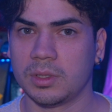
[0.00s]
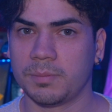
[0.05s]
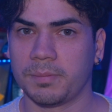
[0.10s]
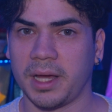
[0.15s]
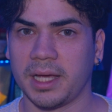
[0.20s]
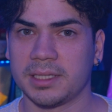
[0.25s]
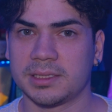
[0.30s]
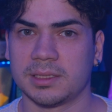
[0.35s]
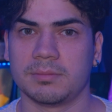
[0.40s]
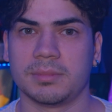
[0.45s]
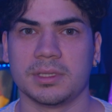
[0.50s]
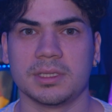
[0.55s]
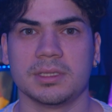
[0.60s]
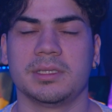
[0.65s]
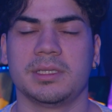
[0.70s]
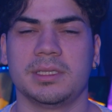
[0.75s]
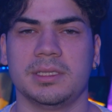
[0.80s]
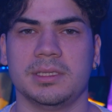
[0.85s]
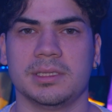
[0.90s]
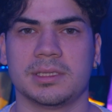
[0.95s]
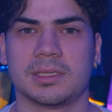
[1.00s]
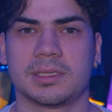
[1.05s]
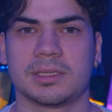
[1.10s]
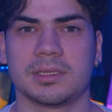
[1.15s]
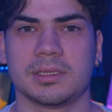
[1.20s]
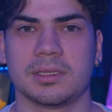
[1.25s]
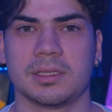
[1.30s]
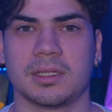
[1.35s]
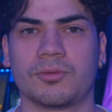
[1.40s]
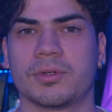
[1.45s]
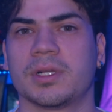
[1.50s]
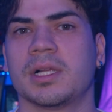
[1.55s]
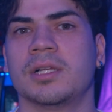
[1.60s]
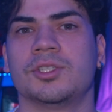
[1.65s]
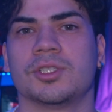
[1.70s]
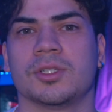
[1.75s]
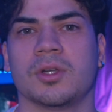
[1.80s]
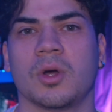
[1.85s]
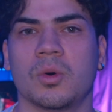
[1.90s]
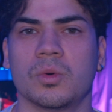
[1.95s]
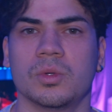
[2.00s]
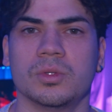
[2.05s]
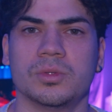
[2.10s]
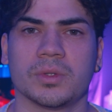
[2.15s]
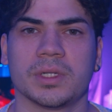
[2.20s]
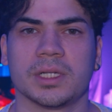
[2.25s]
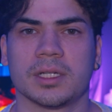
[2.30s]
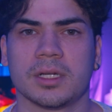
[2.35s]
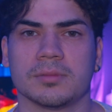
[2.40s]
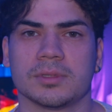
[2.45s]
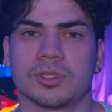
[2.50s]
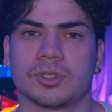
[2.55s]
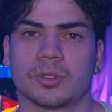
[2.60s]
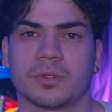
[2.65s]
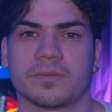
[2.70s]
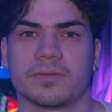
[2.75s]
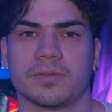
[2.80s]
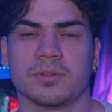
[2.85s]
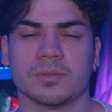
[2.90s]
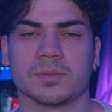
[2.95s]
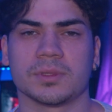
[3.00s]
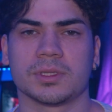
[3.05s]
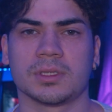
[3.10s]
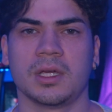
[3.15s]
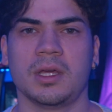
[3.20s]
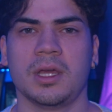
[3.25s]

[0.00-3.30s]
the possibilities Unreal Engine holds when it comes to short films.